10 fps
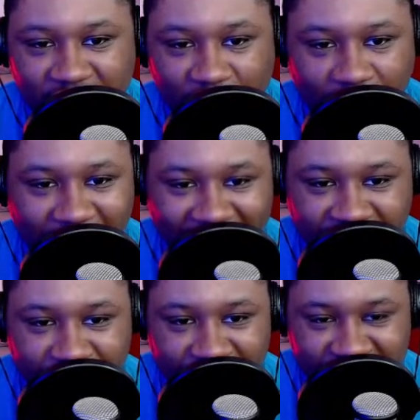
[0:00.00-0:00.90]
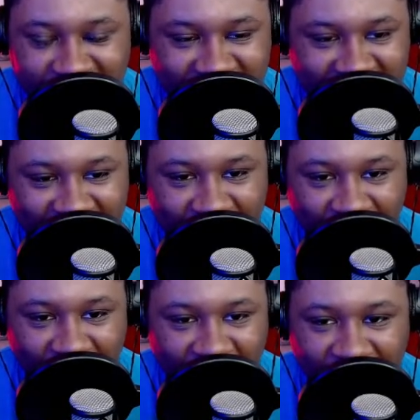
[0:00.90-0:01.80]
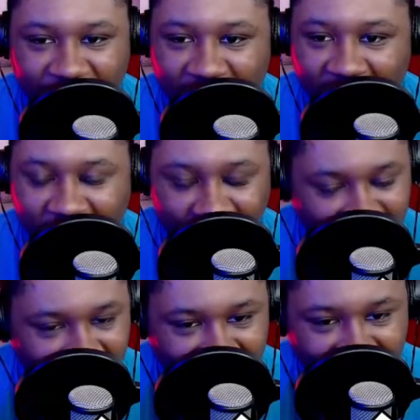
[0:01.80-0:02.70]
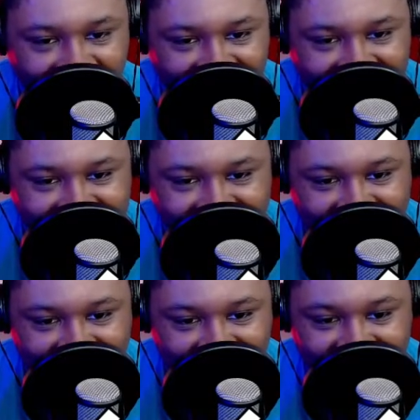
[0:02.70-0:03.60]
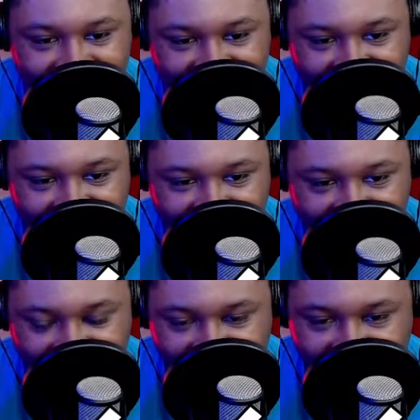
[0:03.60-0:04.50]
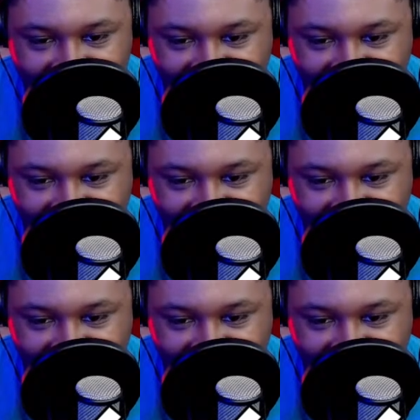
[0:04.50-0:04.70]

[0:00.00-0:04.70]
or craft a new percent attack rune, or even farm one that is a legendary Nat